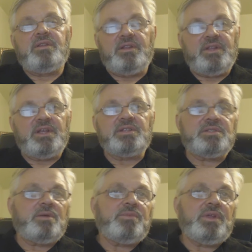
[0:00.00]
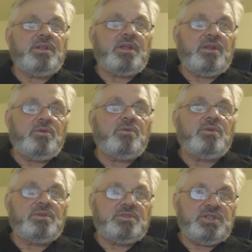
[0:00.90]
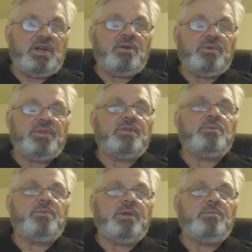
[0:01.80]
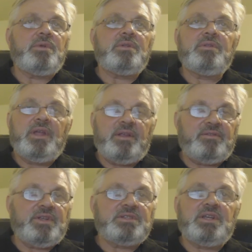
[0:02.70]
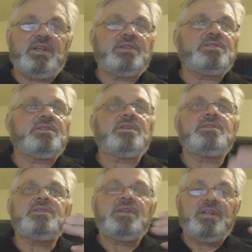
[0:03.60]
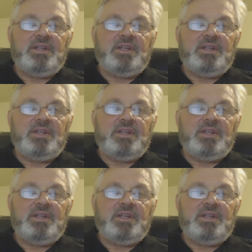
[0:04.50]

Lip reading: do you think it's something that you could share with other people? And if they say yes to this,